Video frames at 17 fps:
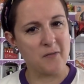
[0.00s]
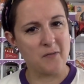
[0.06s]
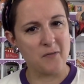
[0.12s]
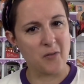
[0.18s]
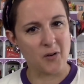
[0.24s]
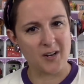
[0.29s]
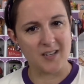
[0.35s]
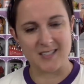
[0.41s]

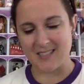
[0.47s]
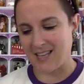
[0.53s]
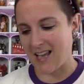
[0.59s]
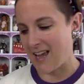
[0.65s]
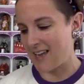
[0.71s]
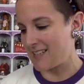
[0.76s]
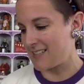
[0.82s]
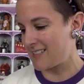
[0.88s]
for its
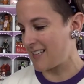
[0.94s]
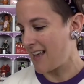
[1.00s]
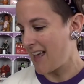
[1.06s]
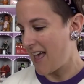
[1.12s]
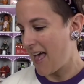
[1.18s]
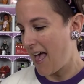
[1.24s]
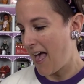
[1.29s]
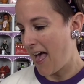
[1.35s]
size.
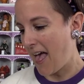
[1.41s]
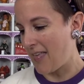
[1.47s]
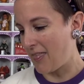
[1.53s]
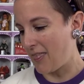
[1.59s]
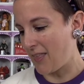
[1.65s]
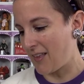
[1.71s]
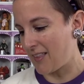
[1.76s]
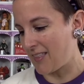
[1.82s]
I
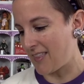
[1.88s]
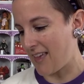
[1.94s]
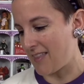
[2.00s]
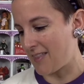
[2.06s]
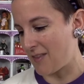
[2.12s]
think that